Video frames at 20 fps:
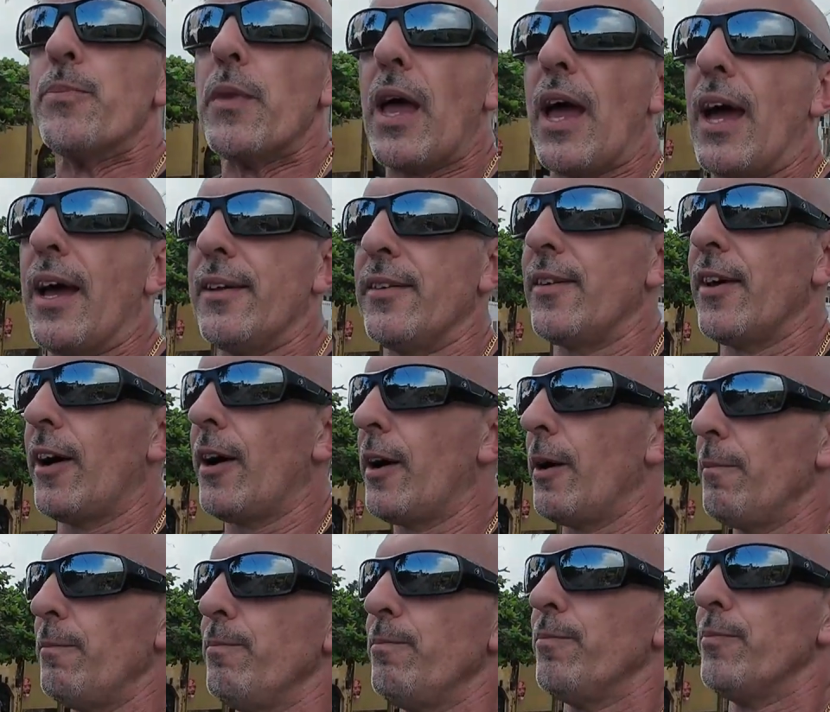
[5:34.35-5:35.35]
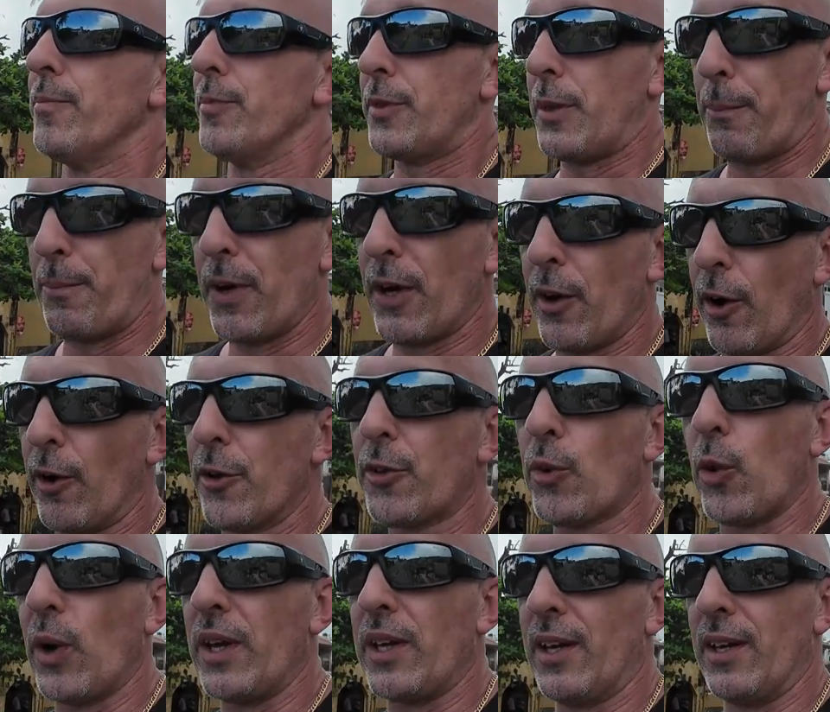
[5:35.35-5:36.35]
And the big
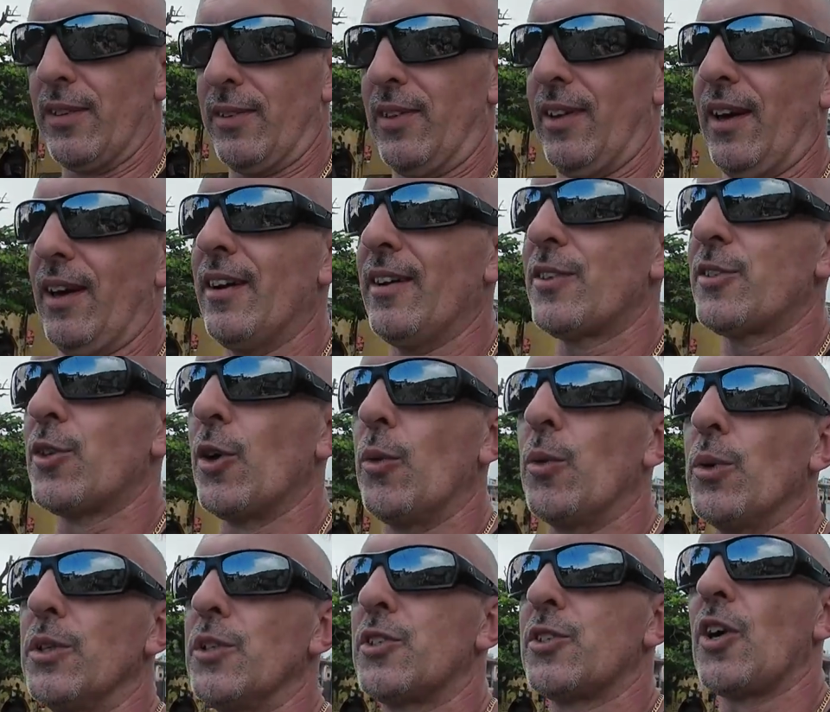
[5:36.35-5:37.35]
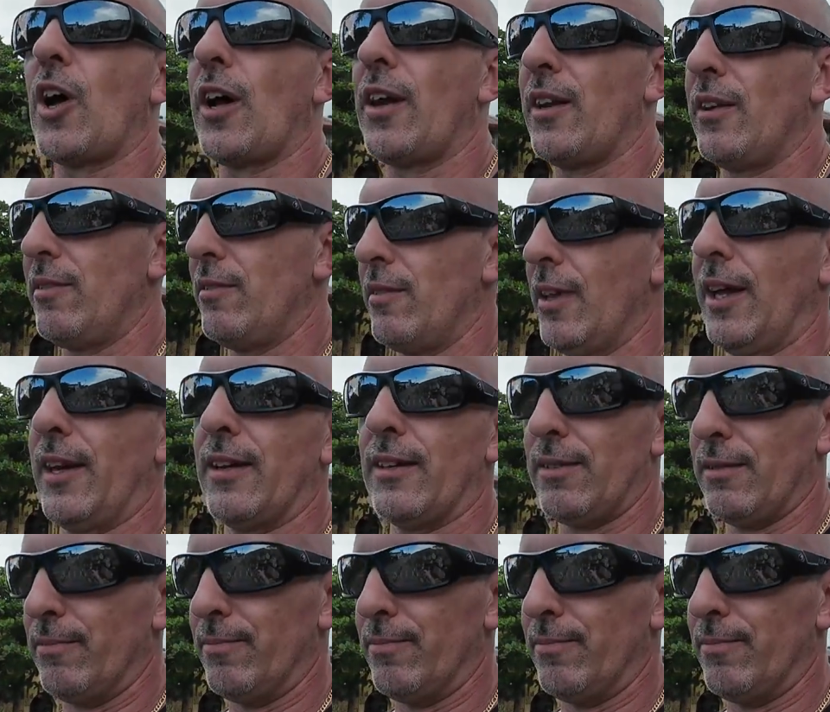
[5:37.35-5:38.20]
earthquake hit there, so we decided like